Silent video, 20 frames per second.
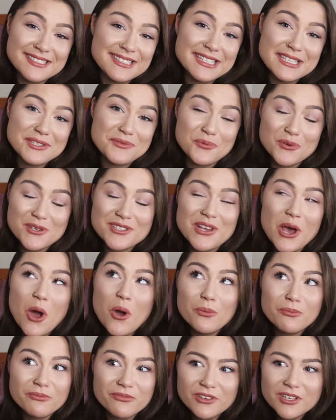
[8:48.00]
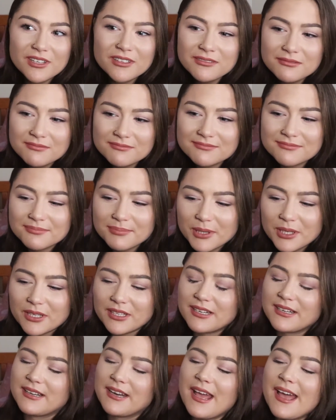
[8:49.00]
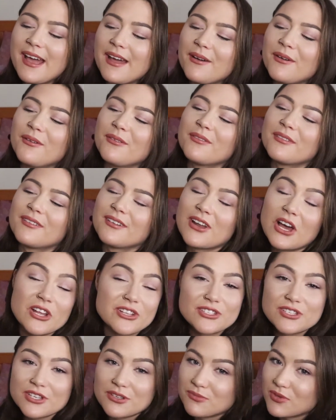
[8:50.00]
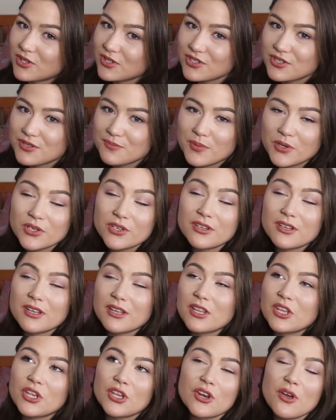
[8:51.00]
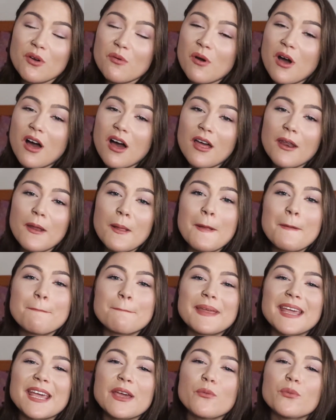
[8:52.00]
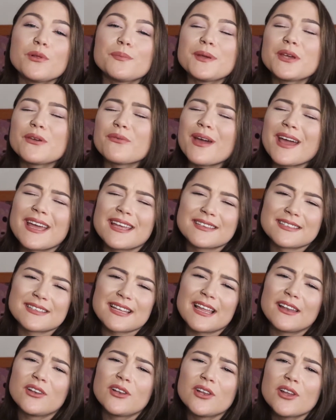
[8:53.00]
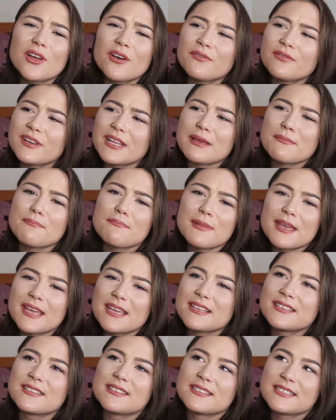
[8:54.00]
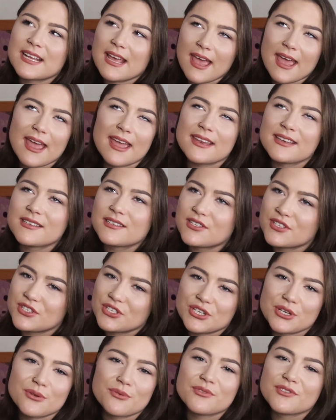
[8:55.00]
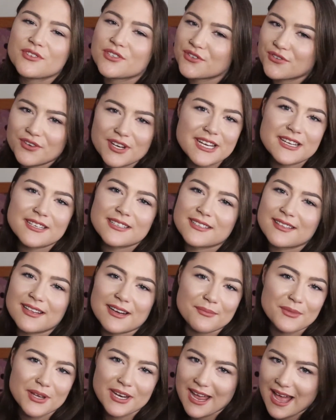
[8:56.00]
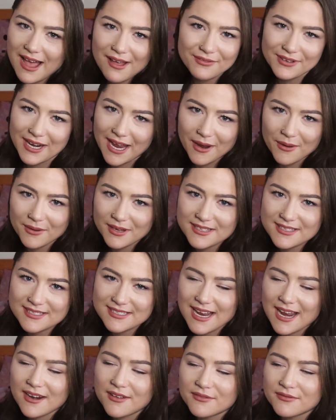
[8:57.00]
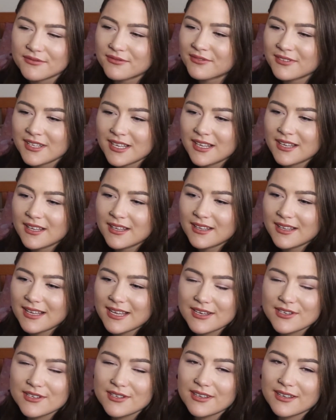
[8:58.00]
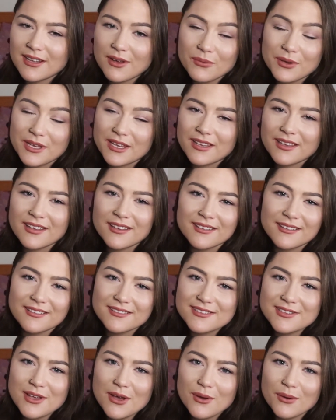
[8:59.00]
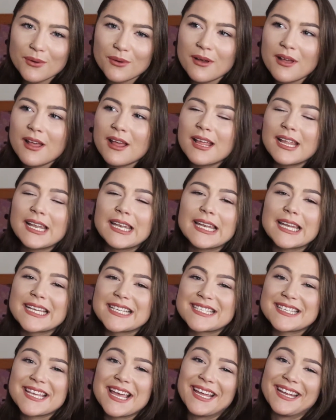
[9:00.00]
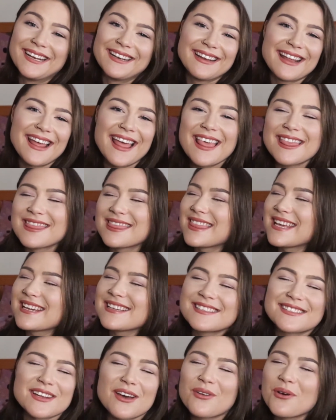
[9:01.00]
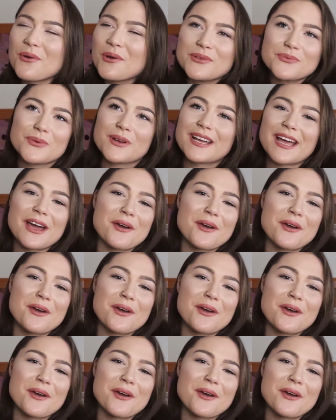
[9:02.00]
this was hopeful, but now not so much. But you know what? It will be great. A lovely mid to end June treat that I'm gonna have now instead of in a week. So listen. Things don't always work